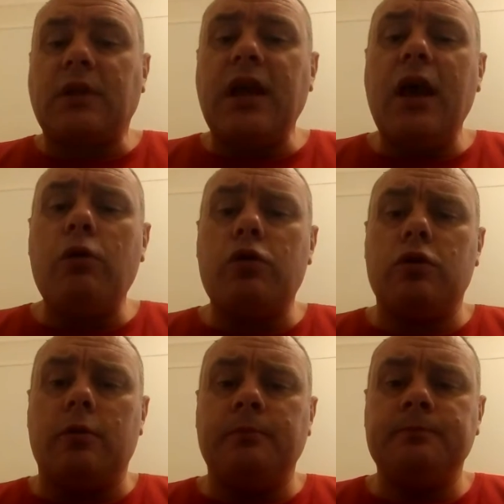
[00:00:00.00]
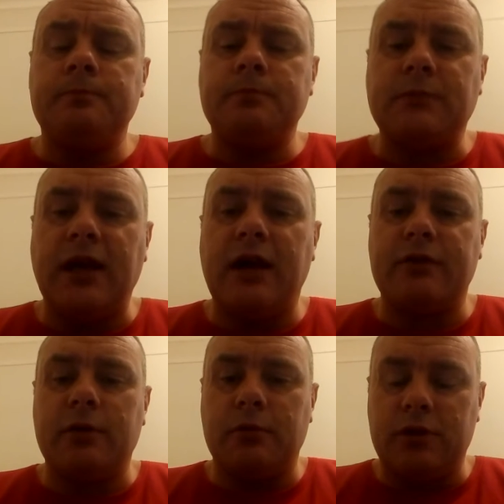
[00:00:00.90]
how come they
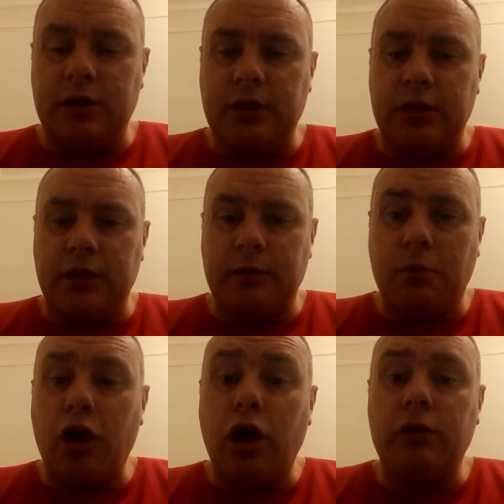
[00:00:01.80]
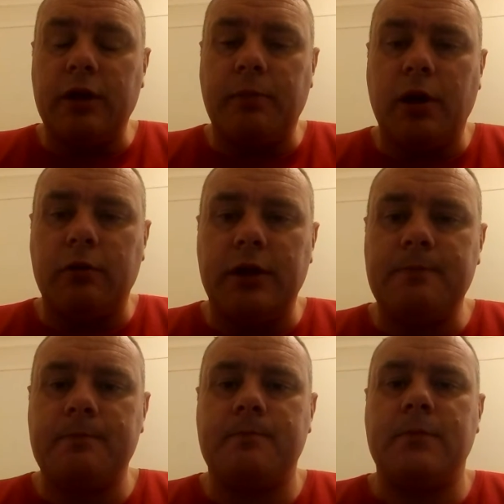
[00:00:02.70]
have the Mongolian pony
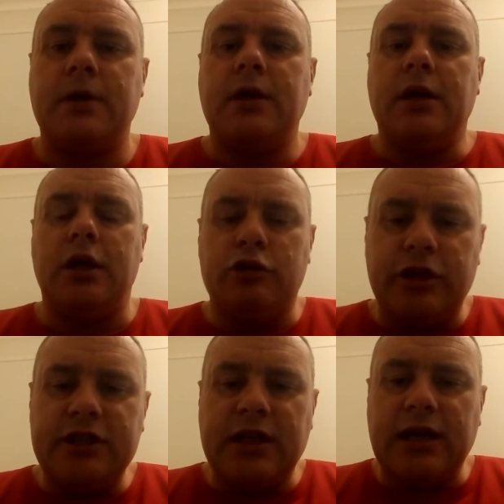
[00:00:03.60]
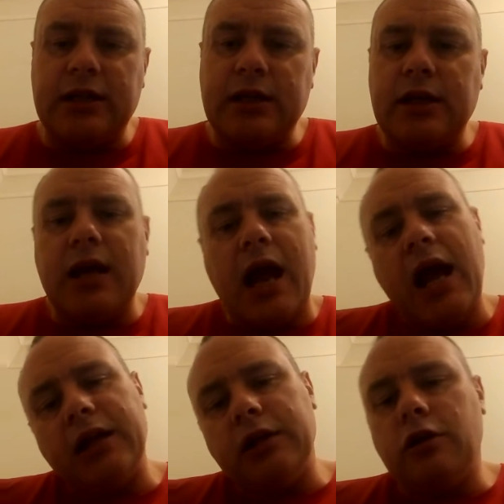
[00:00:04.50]
in Iceland
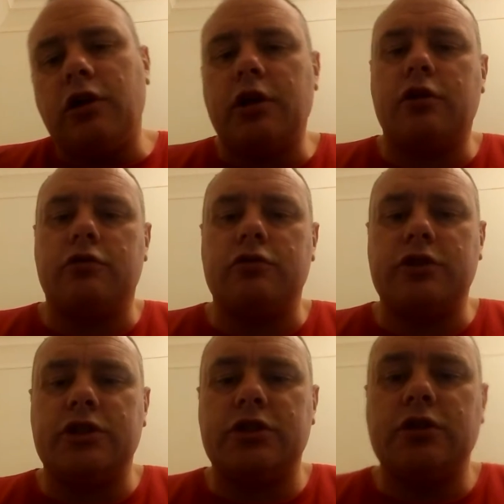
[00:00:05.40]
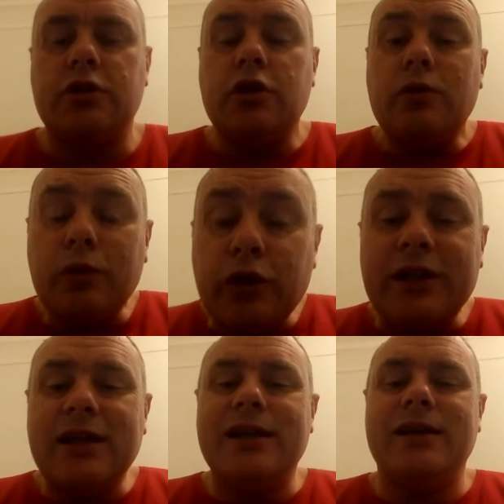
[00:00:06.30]
and the Nordic countries? Well, I'll
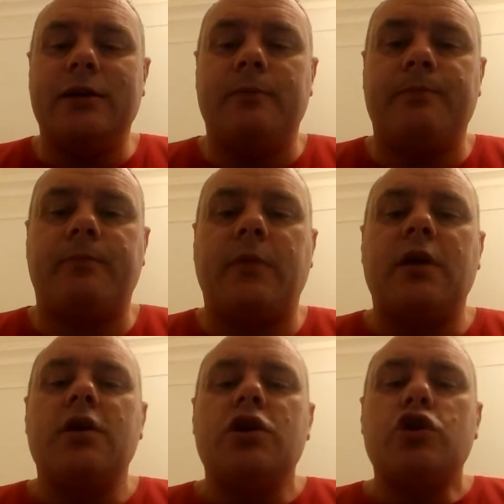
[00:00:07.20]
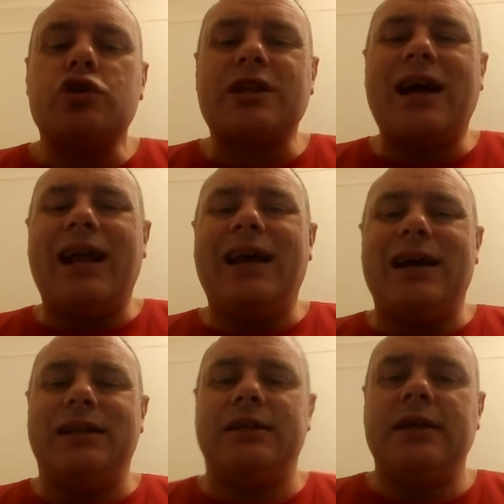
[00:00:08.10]
tell you how. Because
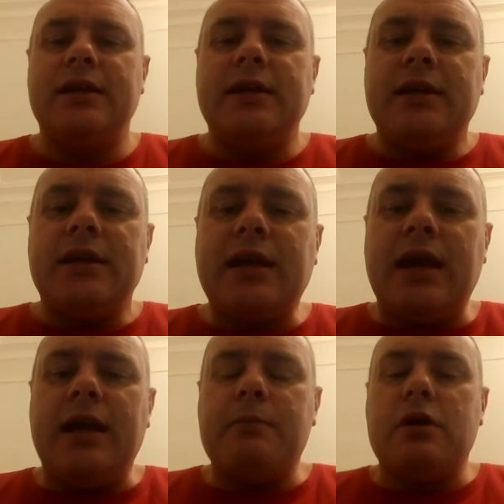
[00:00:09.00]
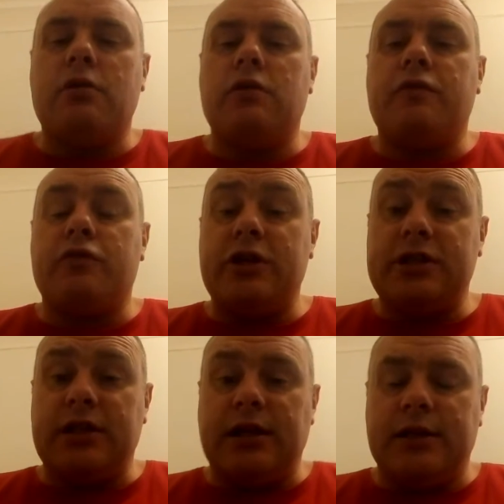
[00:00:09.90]
Callahan, came out of
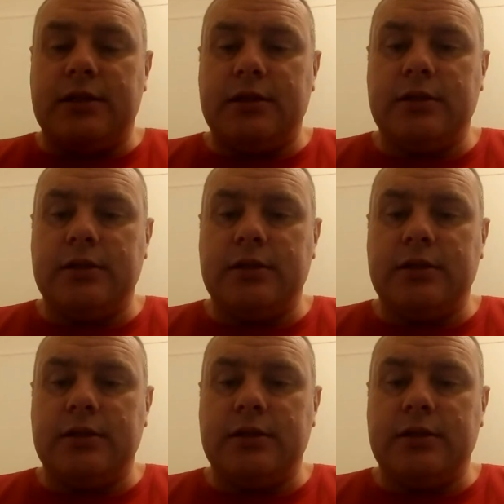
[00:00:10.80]
Iceland,